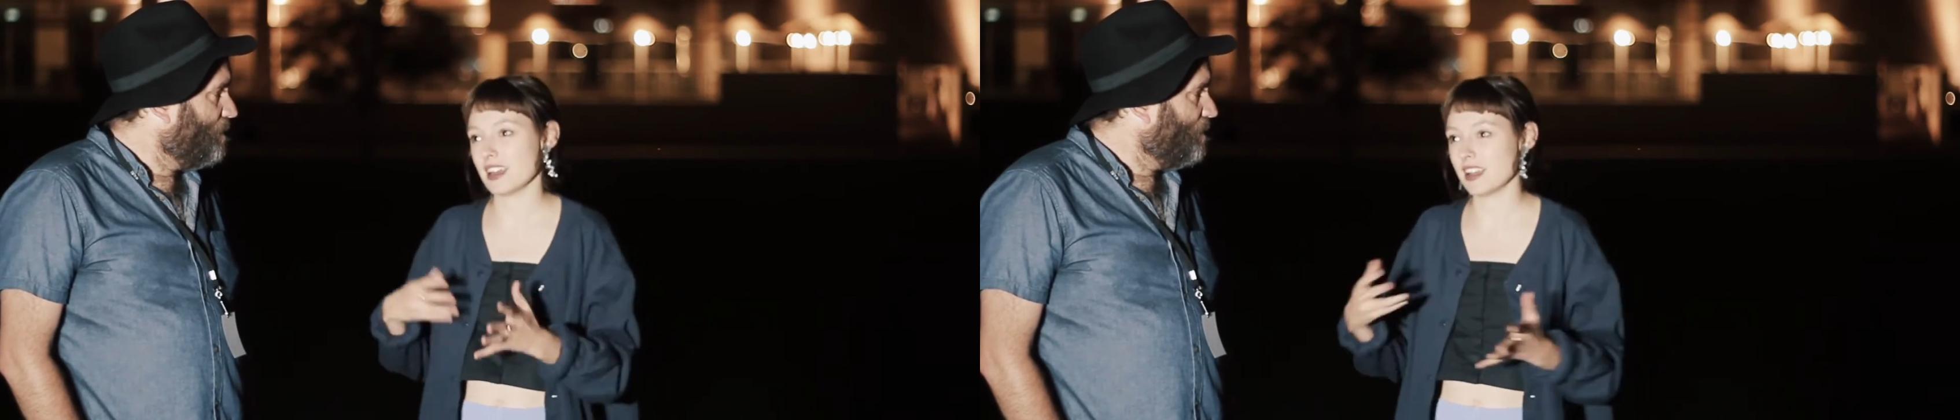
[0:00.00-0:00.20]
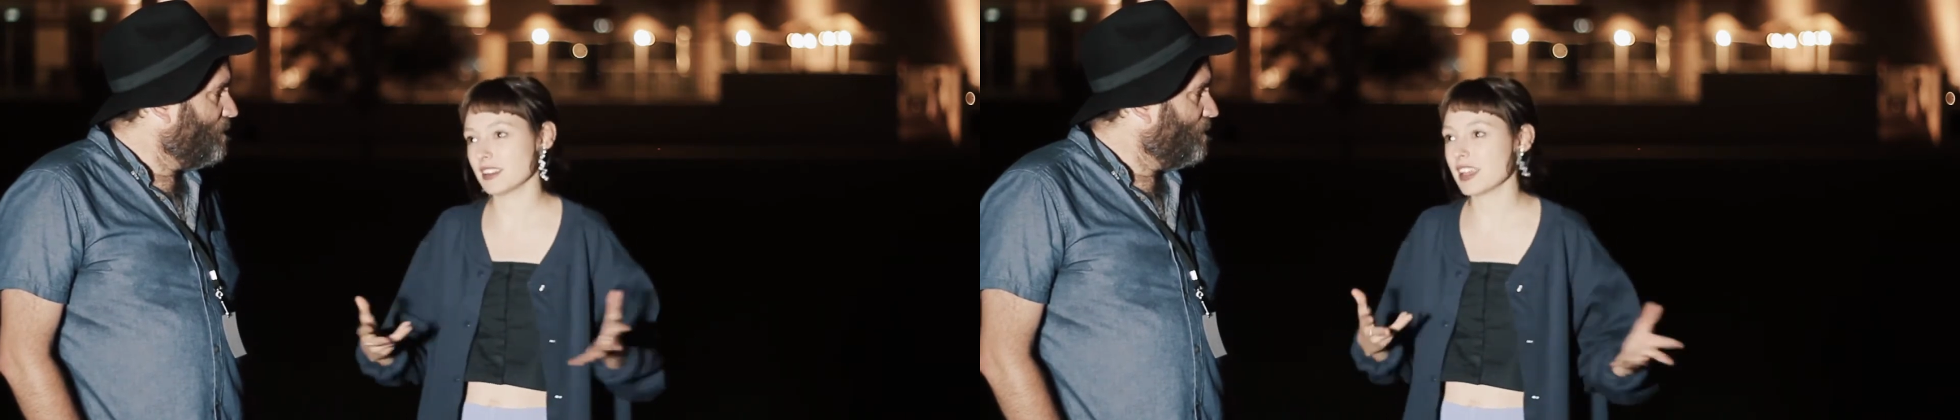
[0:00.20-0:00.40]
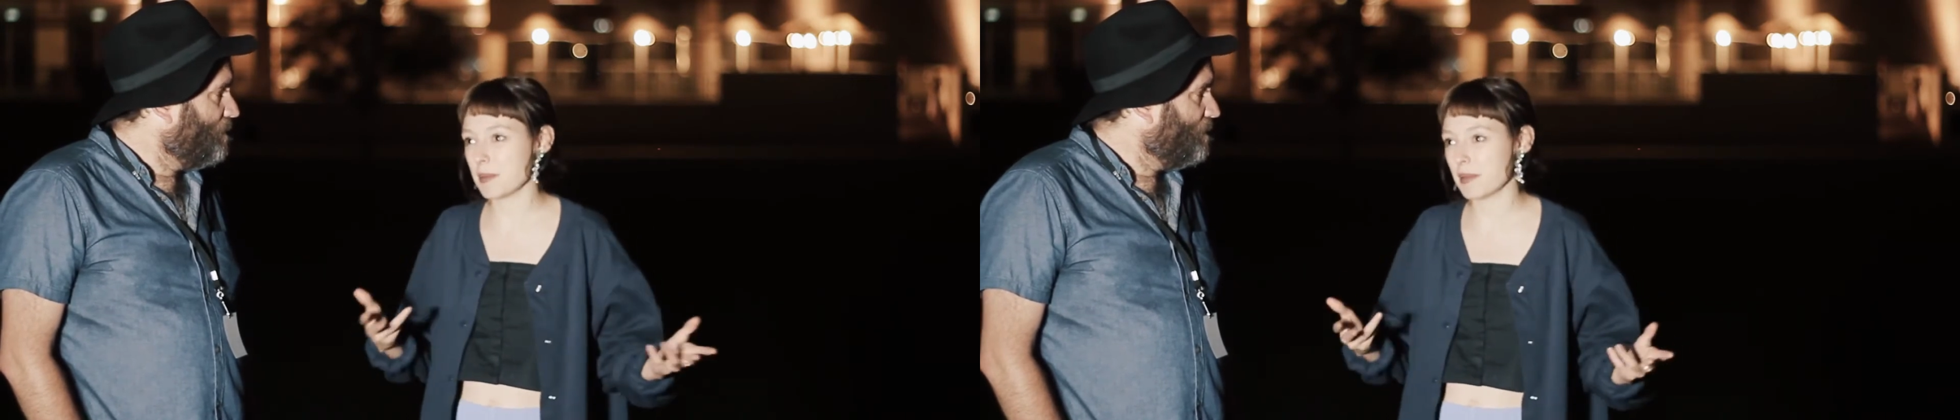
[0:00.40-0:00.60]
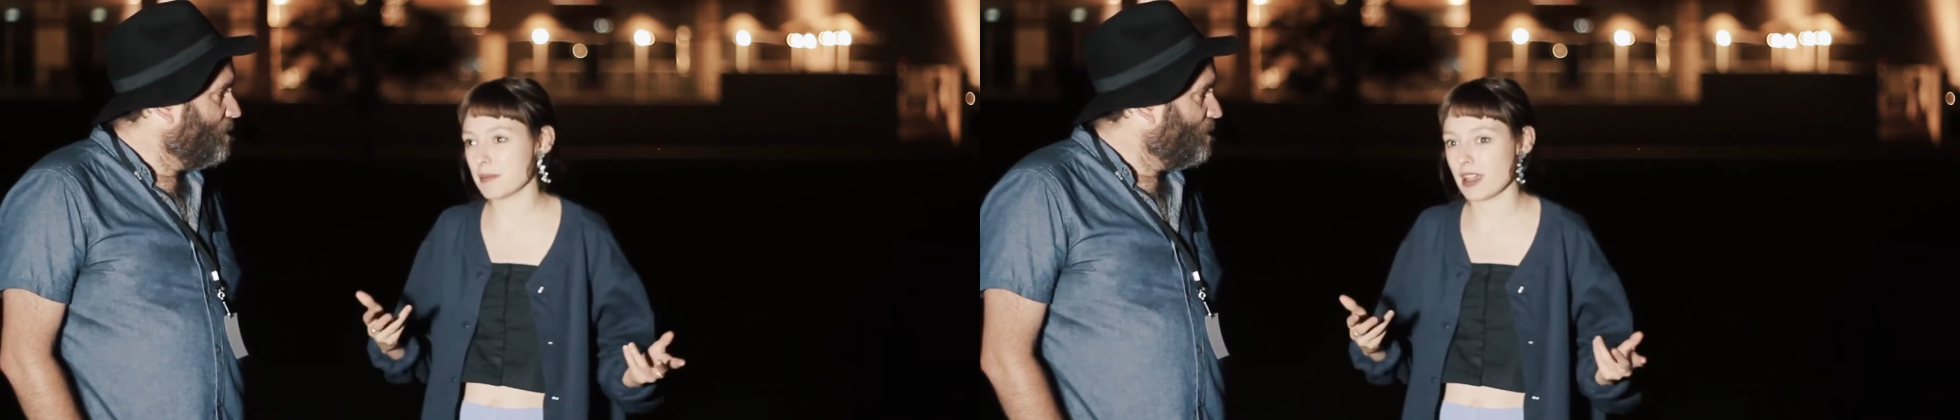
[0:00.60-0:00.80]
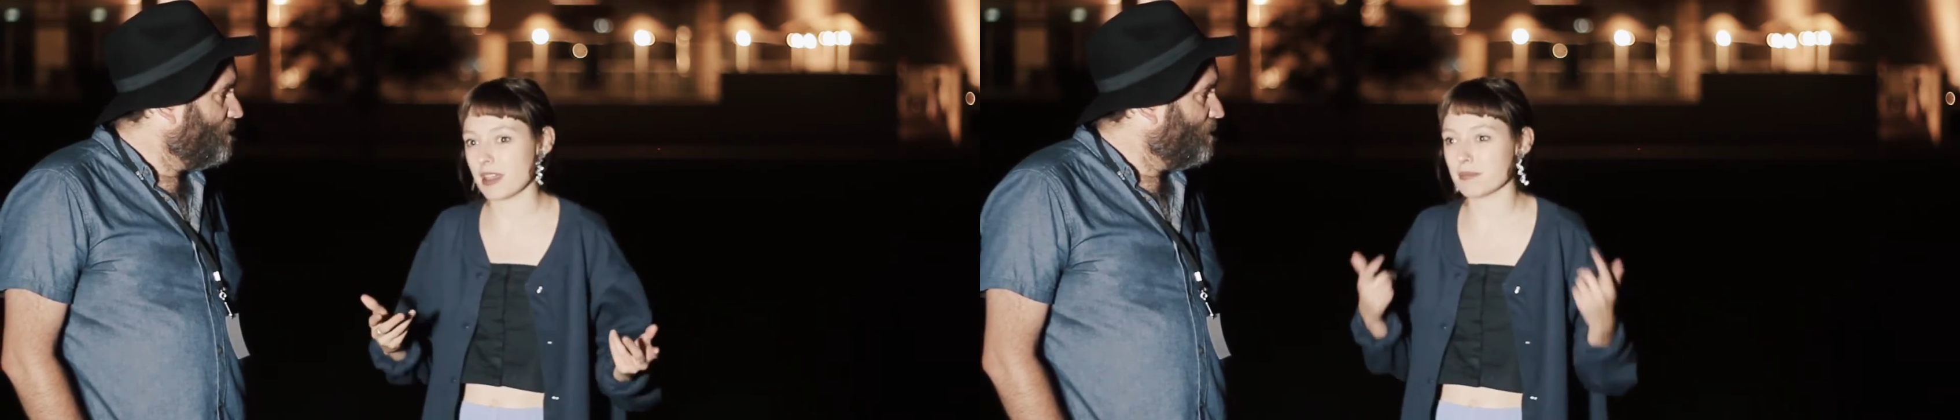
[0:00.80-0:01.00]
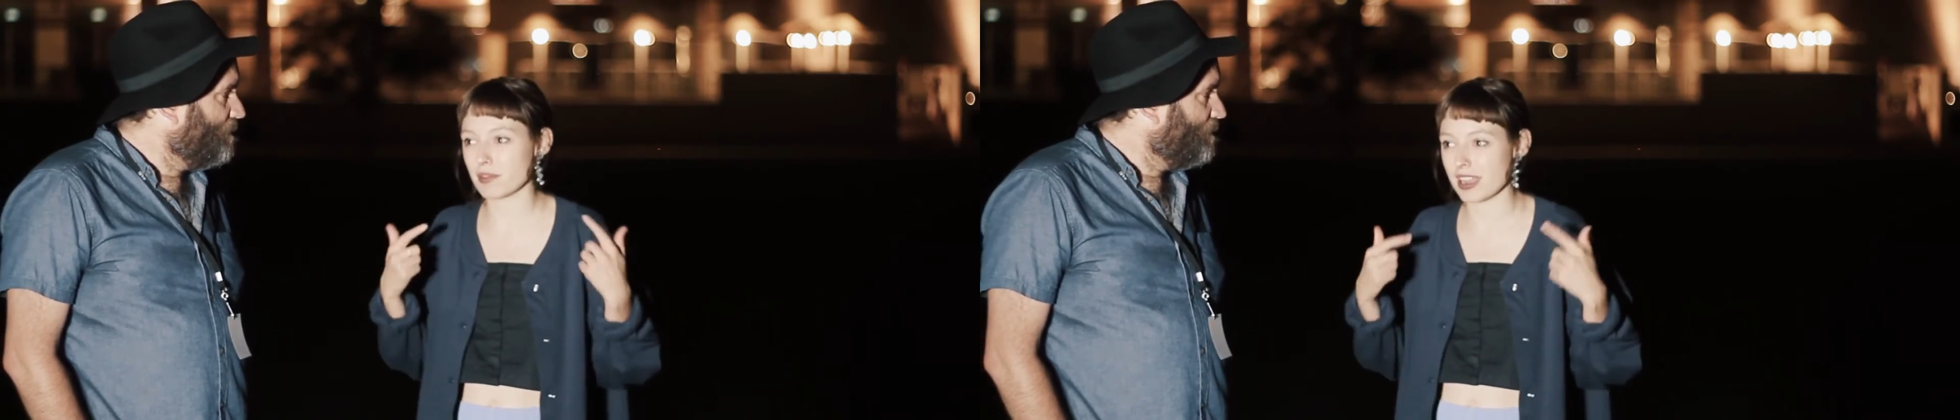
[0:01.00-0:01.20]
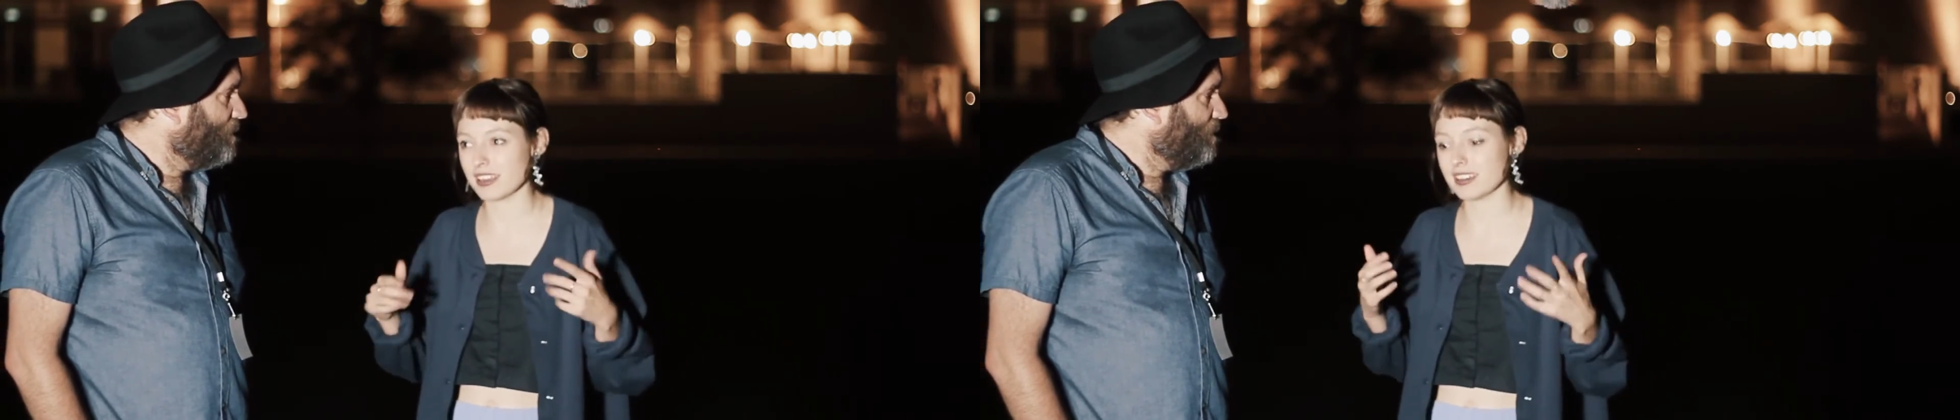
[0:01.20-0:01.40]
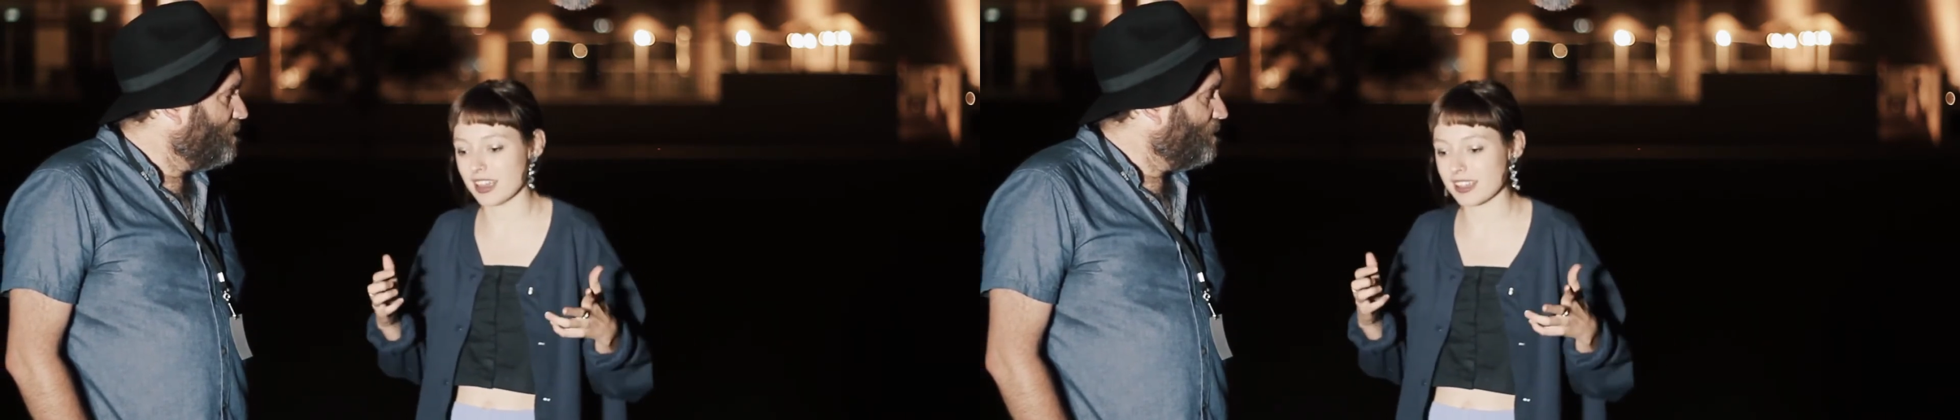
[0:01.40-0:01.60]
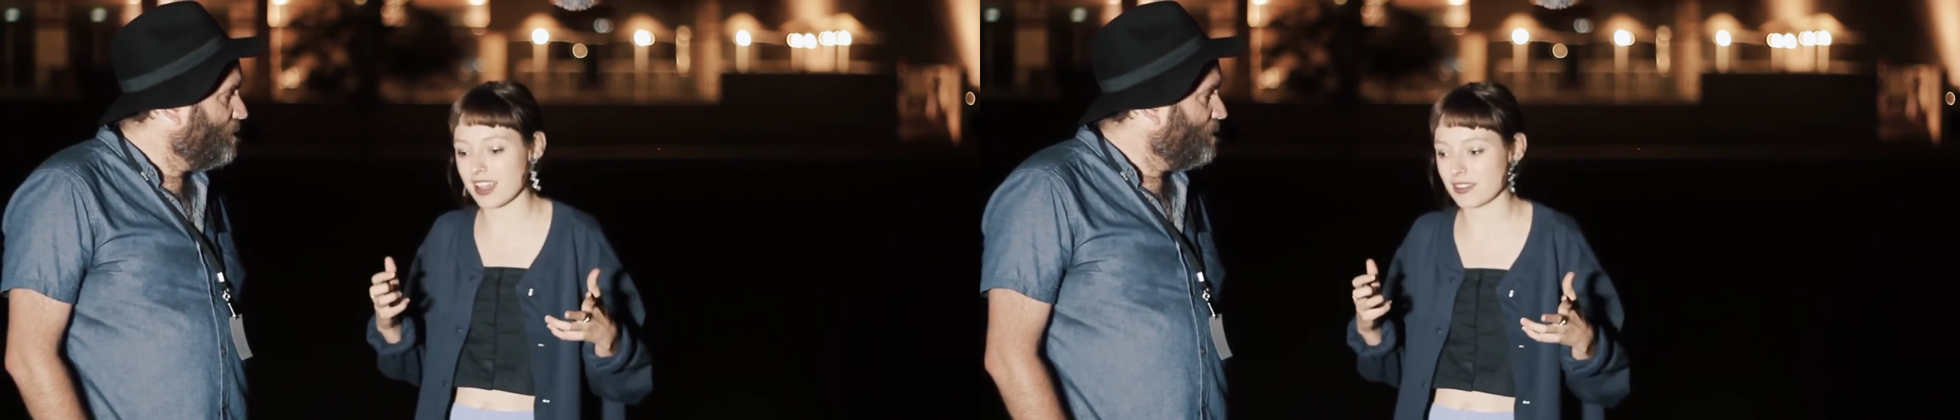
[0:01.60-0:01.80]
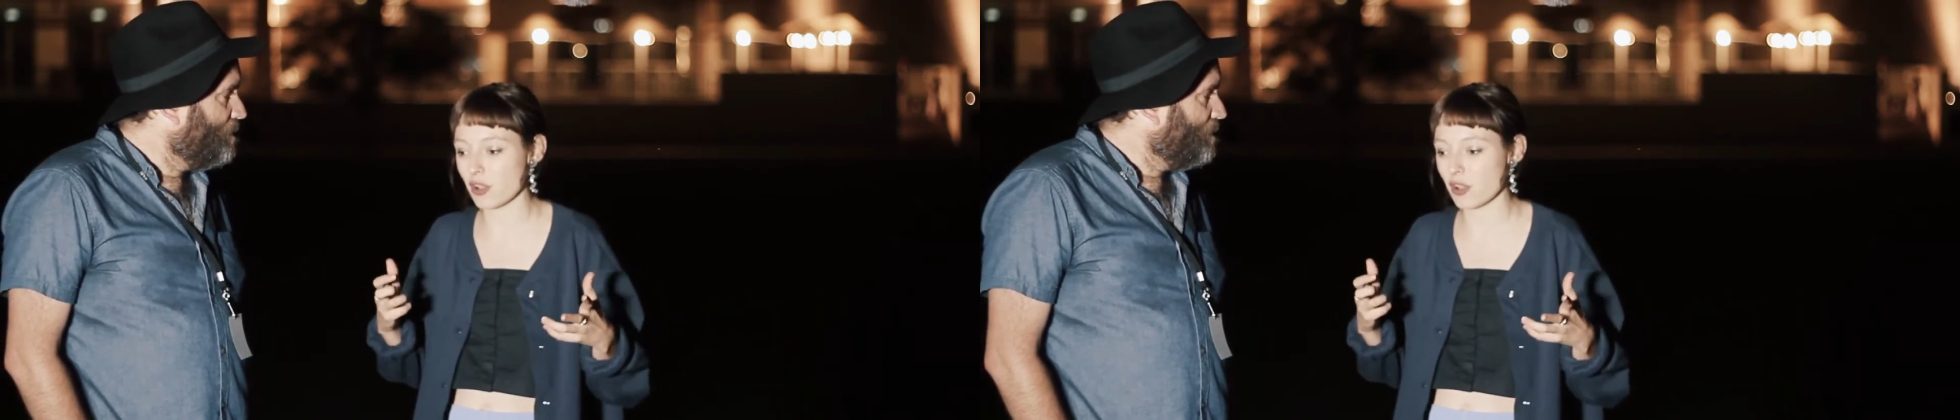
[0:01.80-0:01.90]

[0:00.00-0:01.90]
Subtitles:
and keeping my brain kind